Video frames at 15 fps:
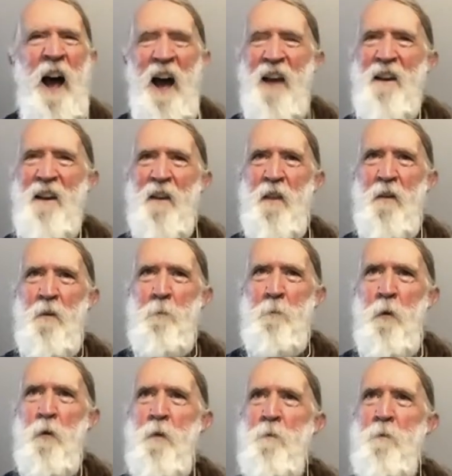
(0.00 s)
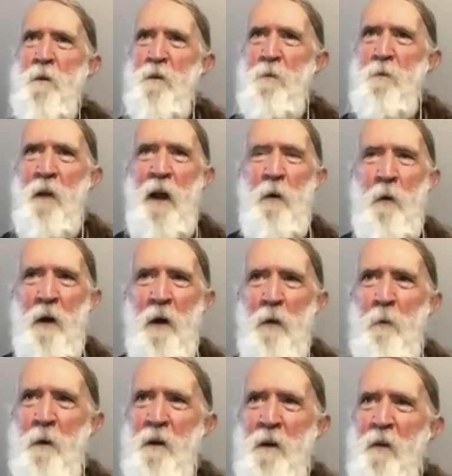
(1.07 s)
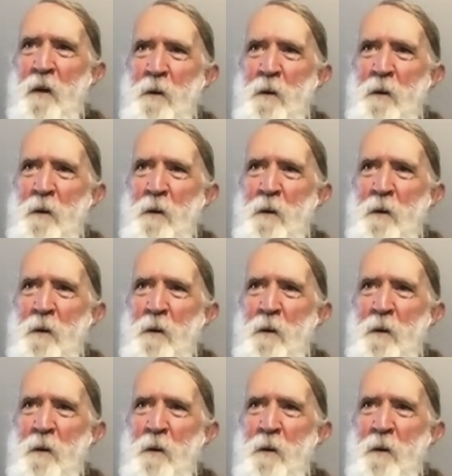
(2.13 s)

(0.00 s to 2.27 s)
I like the look of this flower. I'll wait till